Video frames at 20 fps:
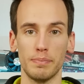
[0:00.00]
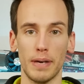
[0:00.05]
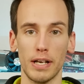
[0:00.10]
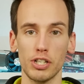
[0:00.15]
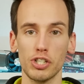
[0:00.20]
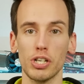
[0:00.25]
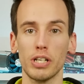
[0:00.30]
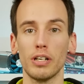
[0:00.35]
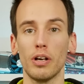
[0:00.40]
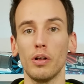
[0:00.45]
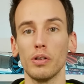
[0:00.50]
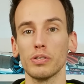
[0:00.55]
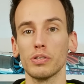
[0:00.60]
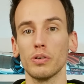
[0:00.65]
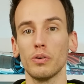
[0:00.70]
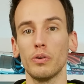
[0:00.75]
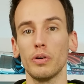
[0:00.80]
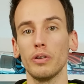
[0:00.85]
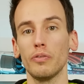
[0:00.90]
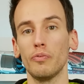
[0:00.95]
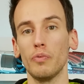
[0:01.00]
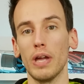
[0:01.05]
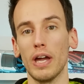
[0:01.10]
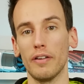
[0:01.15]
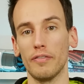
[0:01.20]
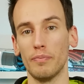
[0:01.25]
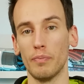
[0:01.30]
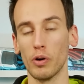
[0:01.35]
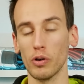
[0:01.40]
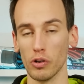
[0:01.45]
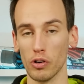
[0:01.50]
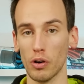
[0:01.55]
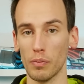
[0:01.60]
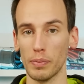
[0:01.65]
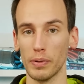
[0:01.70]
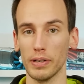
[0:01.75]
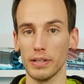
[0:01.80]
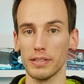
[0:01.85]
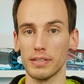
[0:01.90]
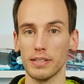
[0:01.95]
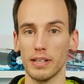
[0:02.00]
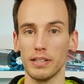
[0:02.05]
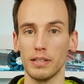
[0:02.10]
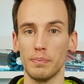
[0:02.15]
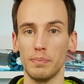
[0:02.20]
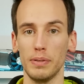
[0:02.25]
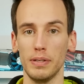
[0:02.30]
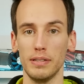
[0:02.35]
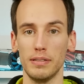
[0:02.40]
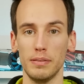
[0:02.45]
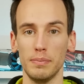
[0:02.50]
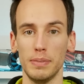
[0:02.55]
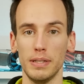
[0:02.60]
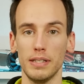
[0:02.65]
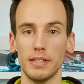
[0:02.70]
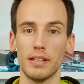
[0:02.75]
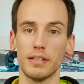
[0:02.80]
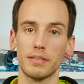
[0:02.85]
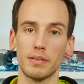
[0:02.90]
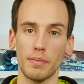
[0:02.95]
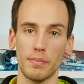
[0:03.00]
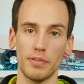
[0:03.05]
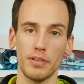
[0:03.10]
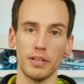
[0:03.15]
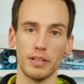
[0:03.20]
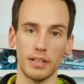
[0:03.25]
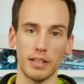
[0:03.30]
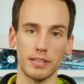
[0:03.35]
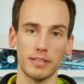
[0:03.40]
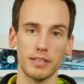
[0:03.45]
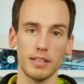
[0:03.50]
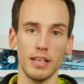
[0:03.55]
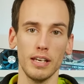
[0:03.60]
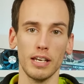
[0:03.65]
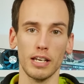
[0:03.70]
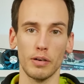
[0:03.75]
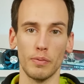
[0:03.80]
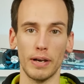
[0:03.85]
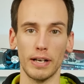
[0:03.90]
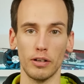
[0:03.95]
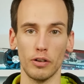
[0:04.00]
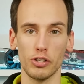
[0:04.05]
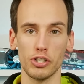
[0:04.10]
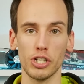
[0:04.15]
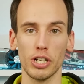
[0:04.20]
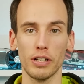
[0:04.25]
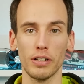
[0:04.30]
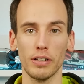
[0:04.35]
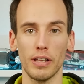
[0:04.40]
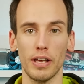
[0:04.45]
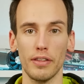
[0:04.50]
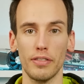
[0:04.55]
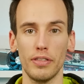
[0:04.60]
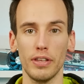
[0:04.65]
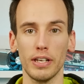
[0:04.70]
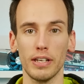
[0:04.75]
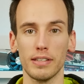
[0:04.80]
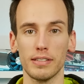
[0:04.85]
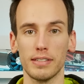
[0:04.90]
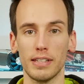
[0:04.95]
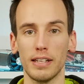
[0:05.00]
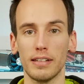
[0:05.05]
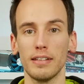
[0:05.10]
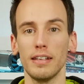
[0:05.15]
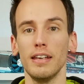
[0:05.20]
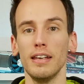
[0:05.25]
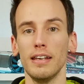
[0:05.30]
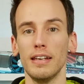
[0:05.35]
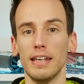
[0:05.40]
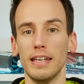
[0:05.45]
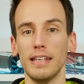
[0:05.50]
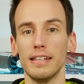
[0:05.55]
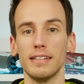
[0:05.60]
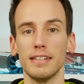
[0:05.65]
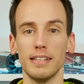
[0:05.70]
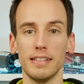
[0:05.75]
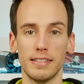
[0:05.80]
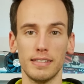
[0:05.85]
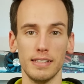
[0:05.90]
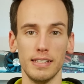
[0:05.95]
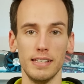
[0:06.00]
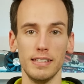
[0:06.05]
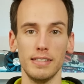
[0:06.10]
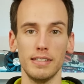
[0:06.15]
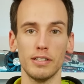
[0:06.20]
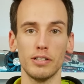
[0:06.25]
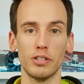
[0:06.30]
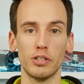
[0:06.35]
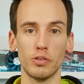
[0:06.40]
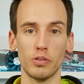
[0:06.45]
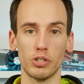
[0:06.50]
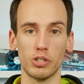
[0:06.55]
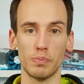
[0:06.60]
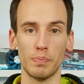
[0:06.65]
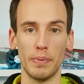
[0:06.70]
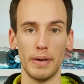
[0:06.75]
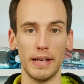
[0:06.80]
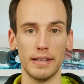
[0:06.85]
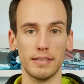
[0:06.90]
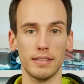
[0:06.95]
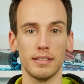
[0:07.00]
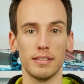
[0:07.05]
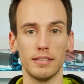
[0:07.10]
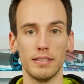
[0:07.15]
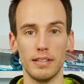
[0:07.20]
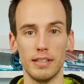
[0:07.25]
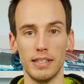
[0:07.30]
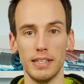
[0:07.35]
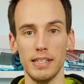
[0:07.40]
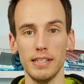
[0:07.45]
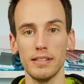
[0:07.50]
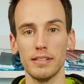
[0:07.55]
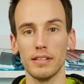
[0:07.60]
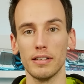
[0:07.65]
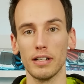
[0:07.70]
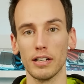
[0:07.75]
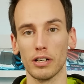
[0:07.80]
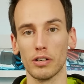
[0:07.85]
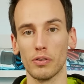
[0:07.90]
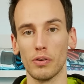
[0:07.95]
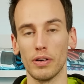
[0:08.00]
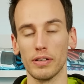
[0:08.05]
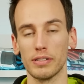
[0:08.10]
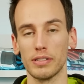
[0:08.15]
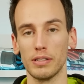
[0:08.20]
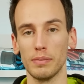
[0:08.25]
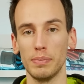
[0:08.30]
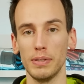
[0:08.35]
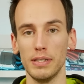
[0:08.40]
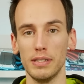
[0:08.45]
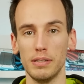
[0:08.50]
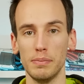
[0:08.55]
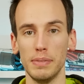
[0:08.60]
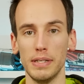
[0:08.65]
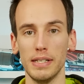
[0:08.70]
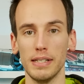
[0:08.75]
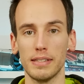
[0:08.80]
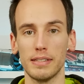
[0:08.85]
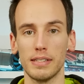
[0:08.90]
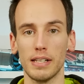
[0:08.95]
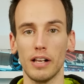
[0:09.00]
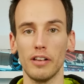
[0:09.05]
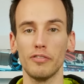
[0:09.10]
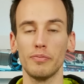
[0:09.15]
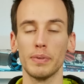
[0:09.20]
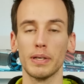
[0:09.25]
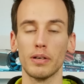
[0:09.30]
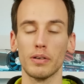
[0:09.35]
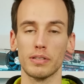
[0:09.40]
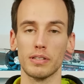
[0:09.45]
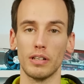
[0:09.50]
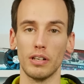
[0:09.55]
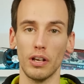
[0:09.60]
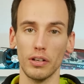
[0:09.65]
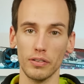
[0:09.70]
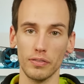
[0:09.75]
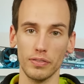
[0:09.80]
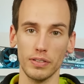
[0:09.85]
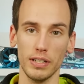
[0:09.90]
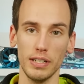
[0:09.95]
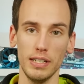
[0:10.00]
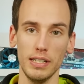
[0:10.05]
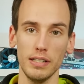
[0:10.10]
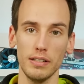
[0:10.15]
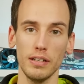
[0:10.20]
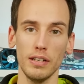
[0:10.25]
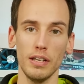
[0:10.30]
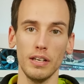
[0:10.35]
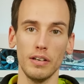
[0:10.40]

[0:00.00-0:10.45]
much. And also if we have more copper inside the PCB, that's something that's quite logical, I think, is that it is easier to spread the heat across the PCB itself, because a lot of the heat